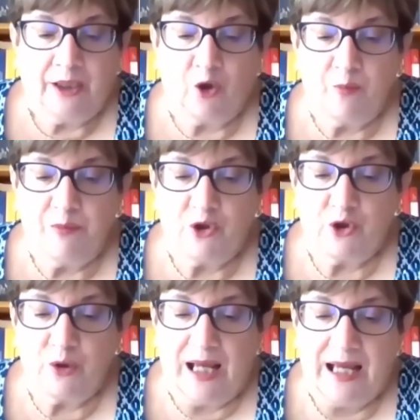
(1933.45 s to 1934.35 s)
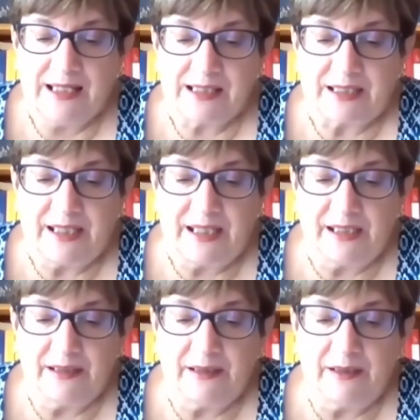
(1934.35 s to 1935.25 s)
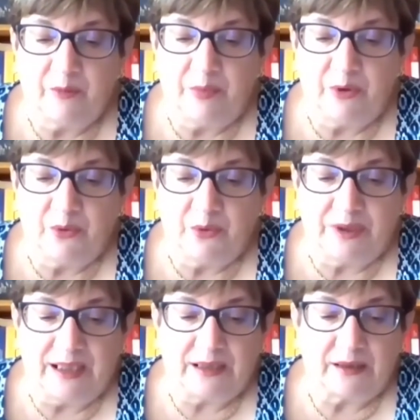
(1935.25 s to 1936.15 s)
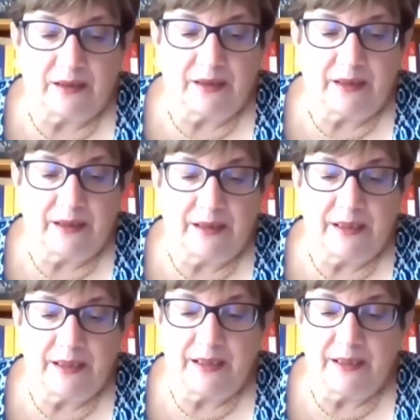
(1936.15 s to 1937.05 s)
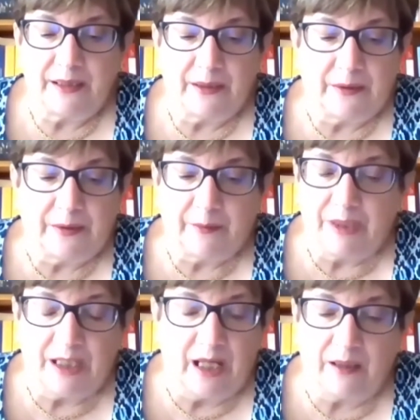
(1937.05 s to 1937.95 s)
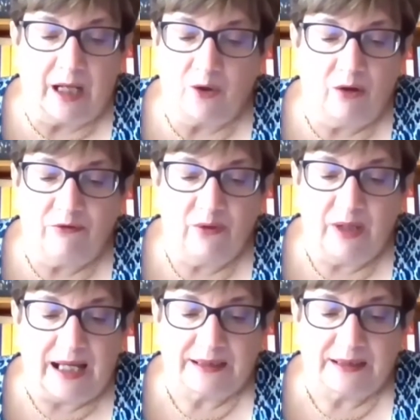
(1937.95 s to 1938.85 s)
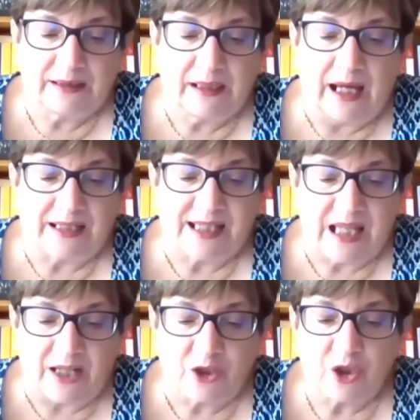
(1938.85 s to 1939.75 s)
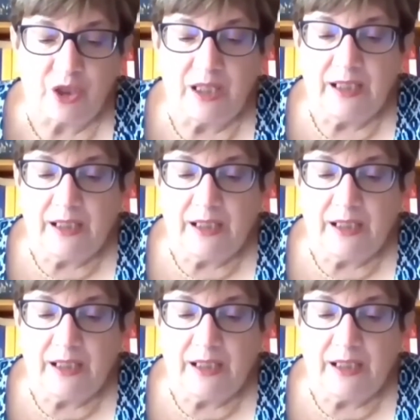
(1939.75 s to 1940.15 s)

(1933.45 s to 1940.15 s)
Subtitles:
The Commission has taken the view that an unlawful act as such,